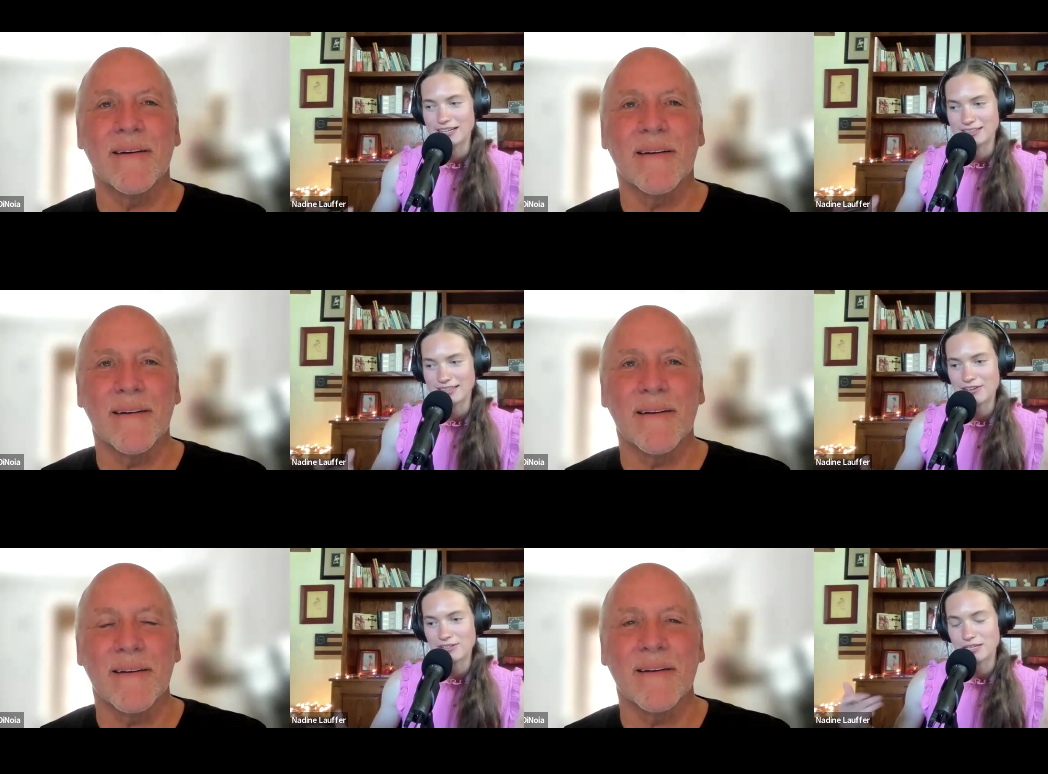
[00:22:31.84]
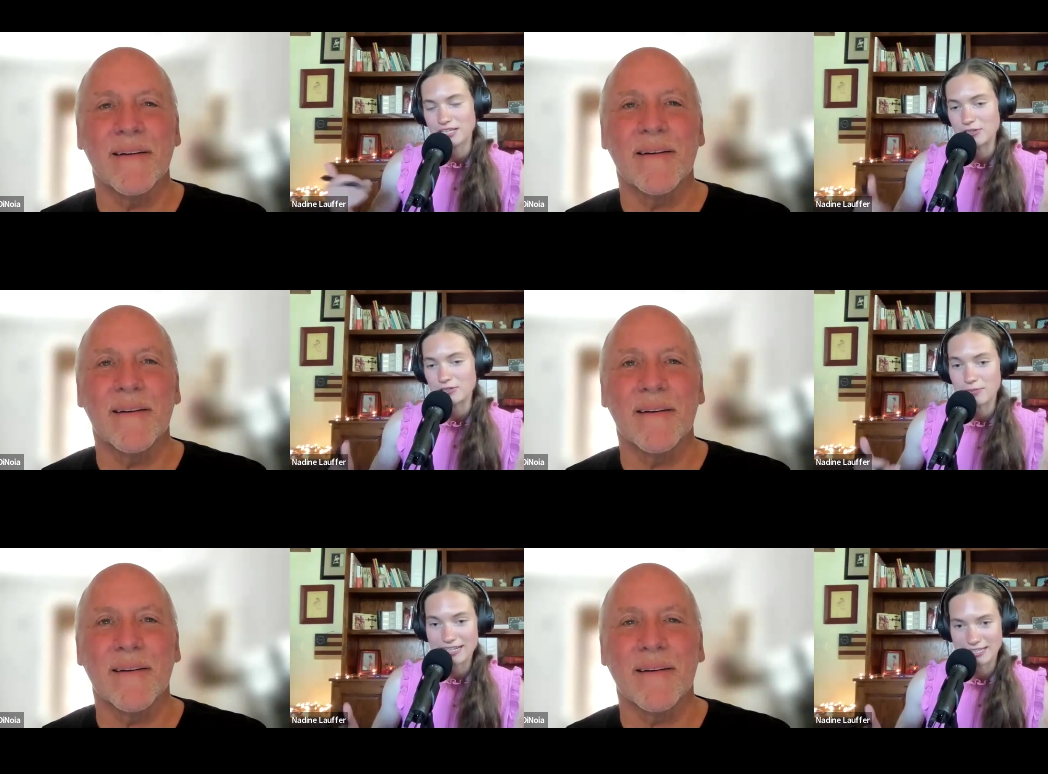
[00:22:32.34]
Speaker 1: it allows me to
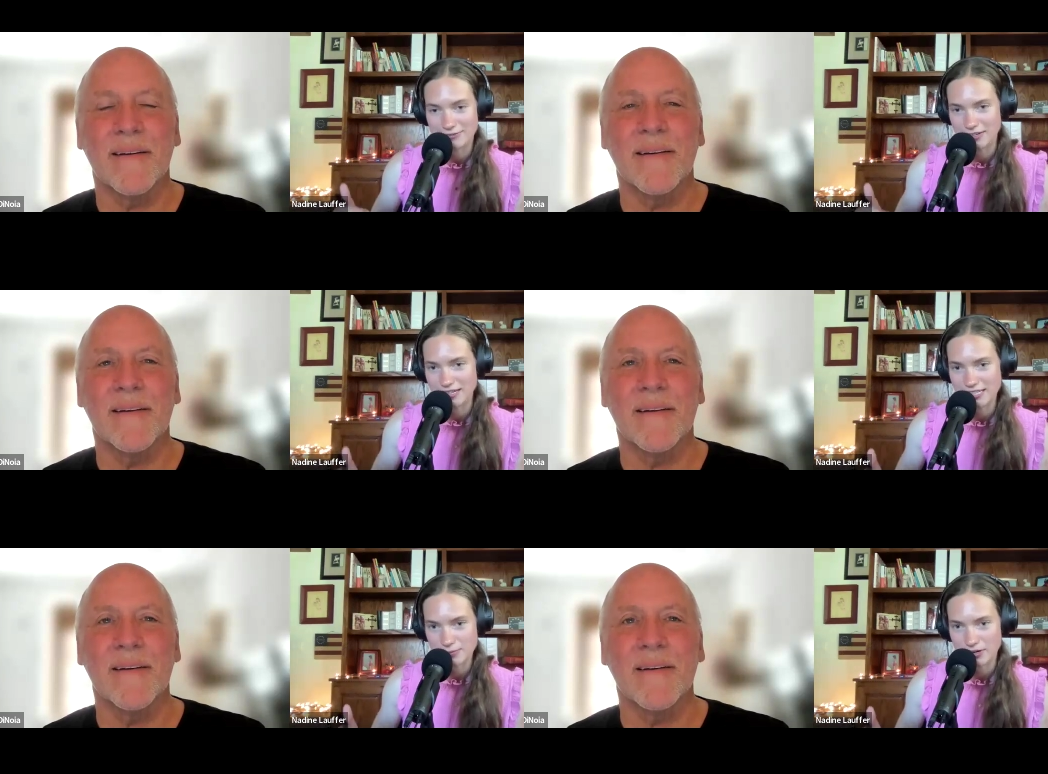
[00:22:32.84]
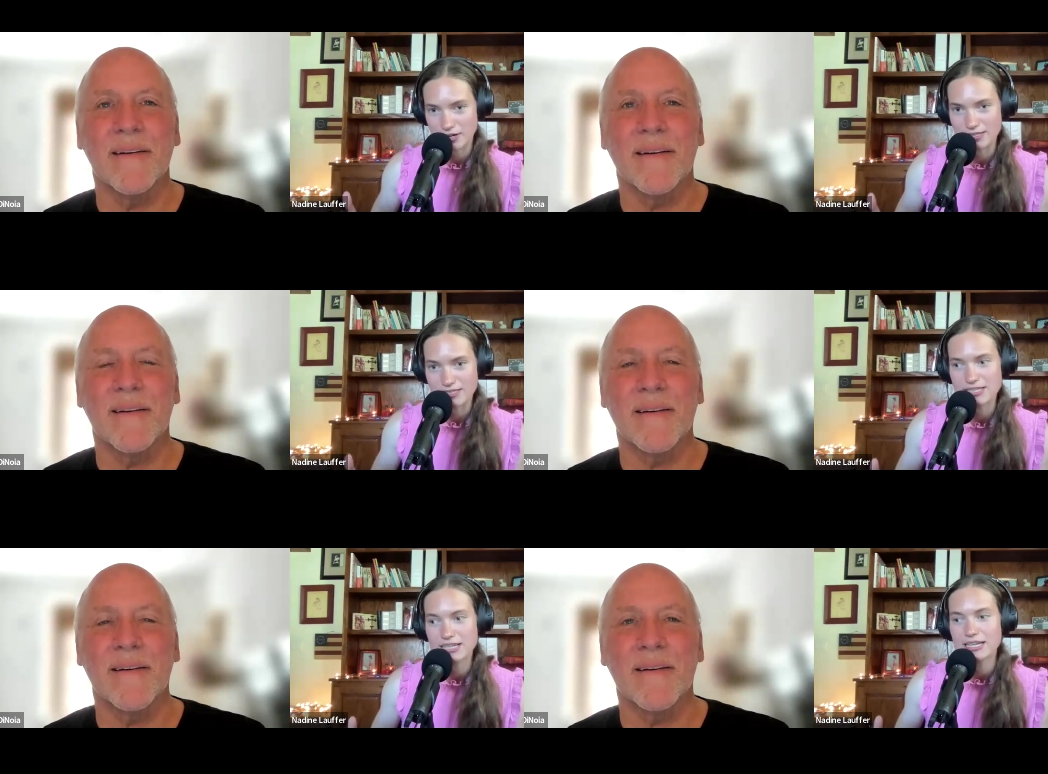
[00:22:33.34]
use my different
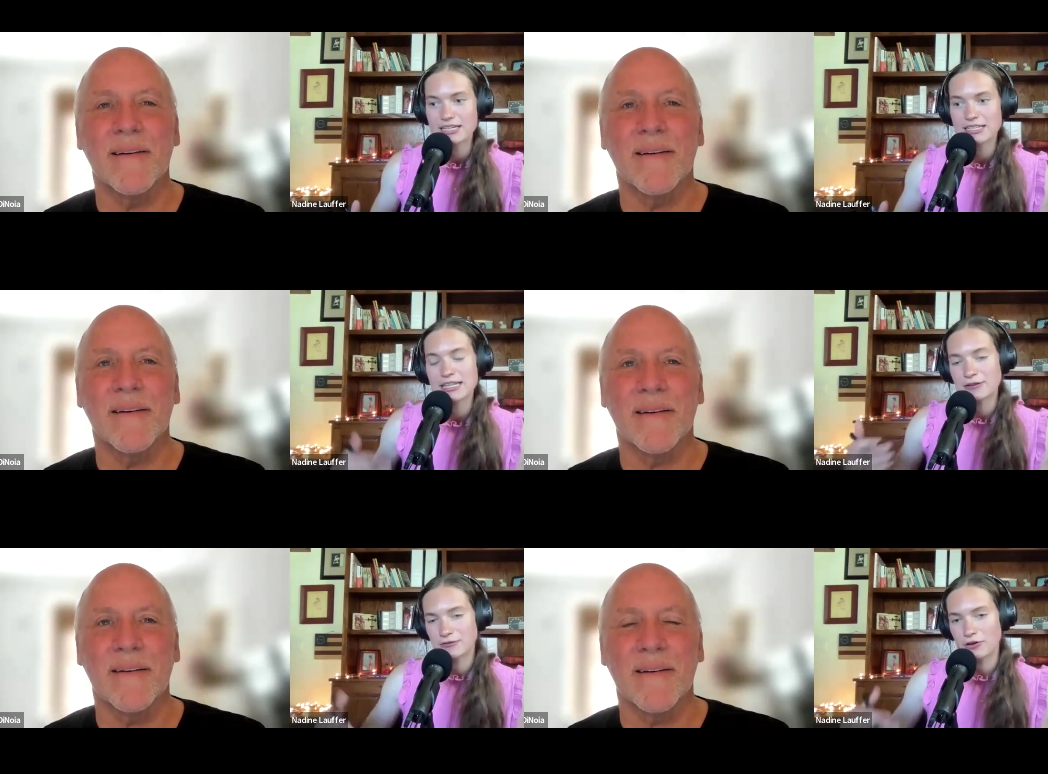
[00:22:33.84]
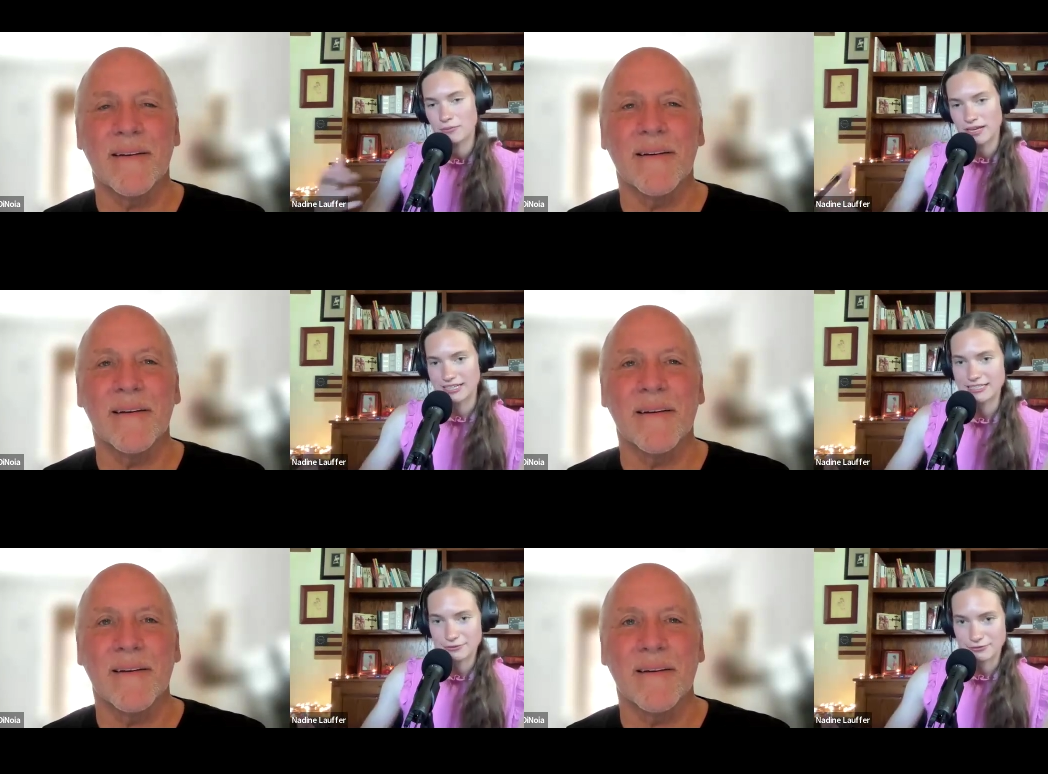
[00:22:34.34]
experience to therefore
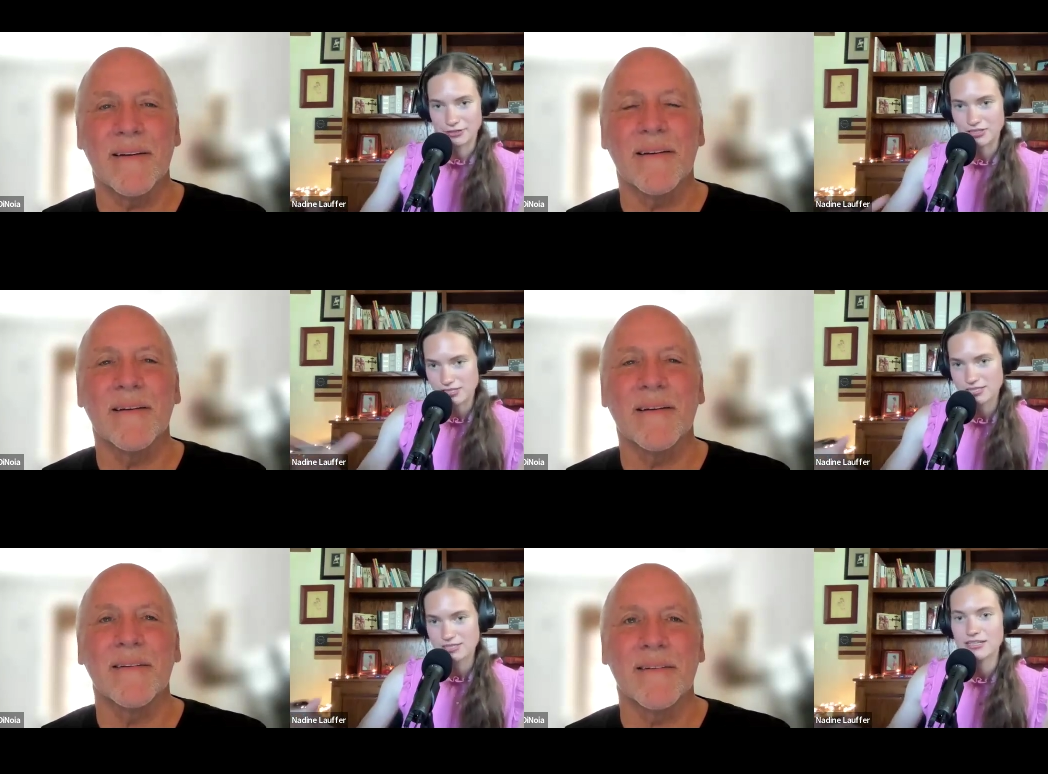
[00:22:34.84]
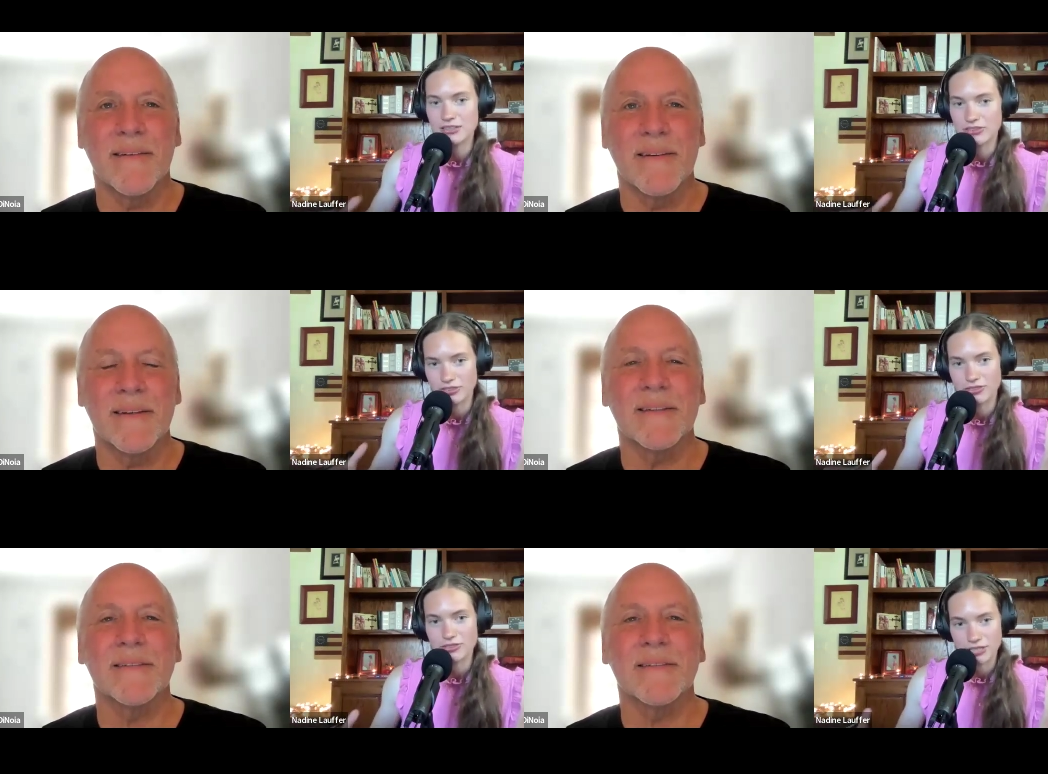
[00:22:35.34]
make a difference
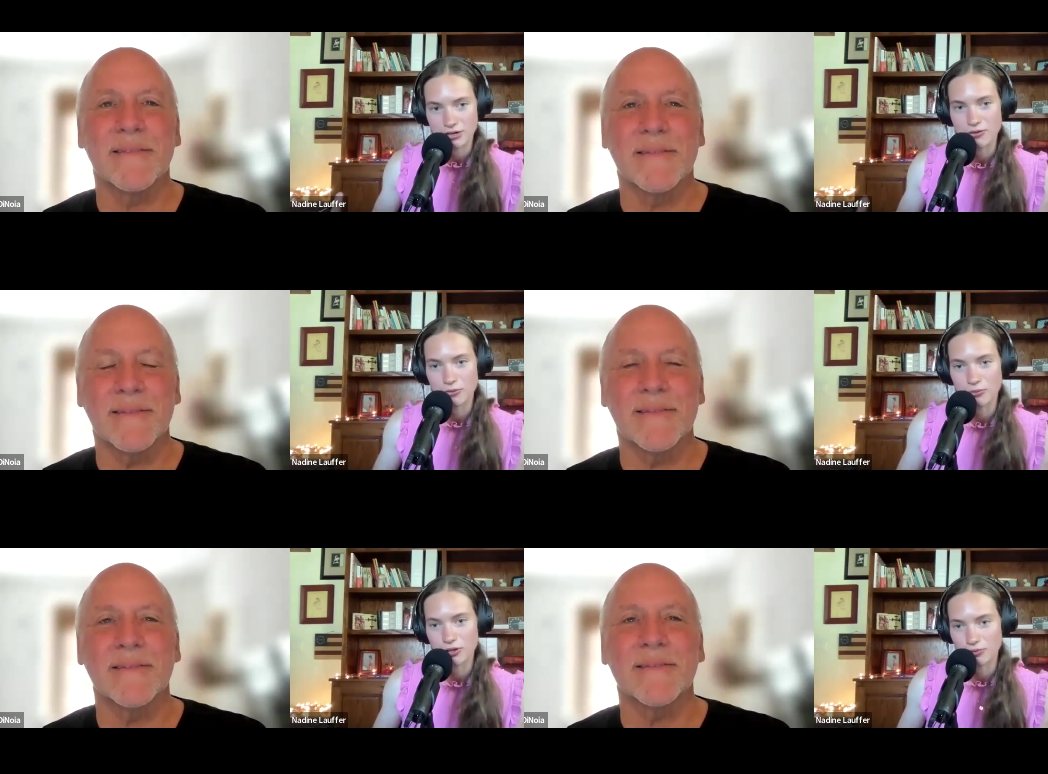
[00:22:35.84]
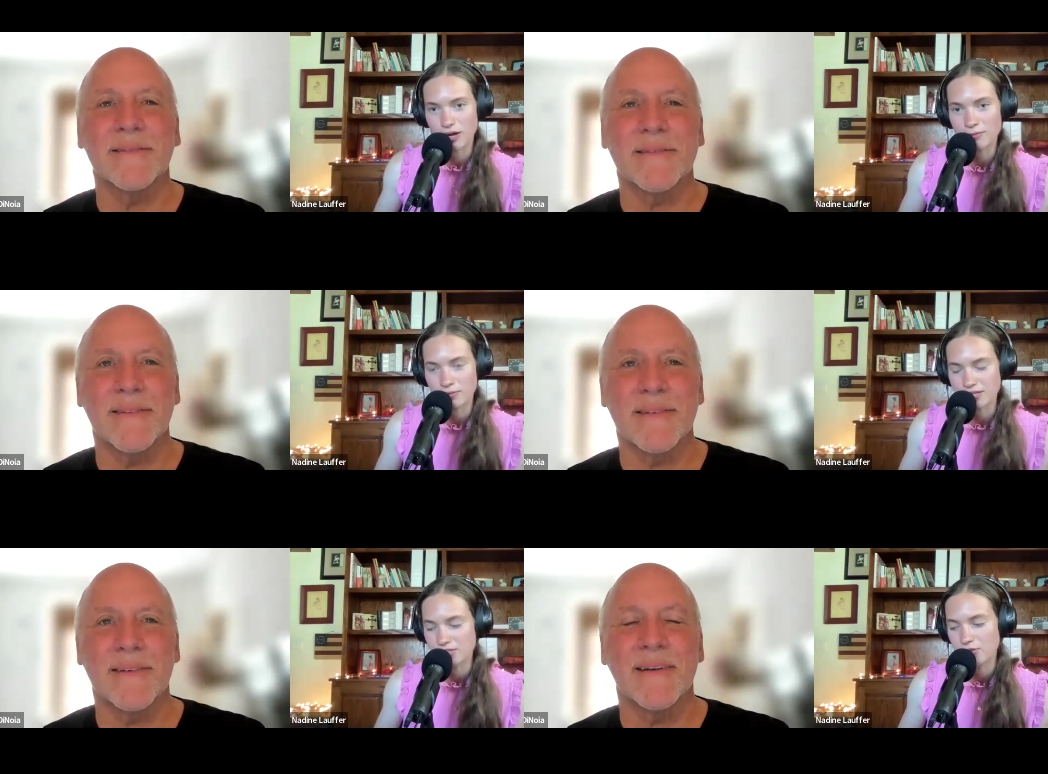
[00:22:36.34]
in, you know, the world around me.